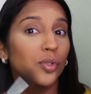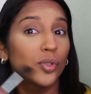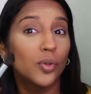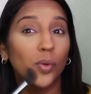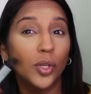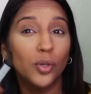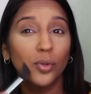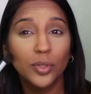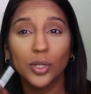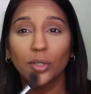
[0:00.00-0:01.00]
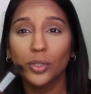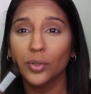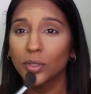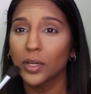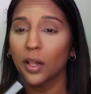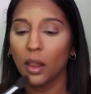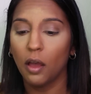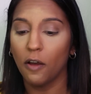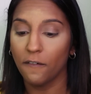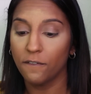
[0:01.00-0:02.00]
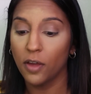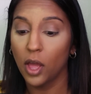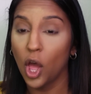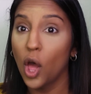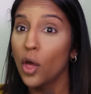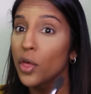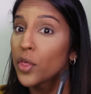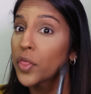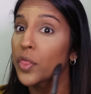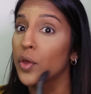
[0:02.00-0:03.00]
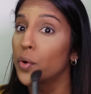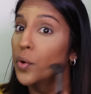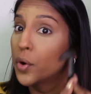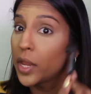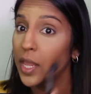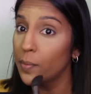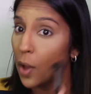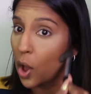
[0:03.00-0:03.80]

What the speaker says: So we used a total of 3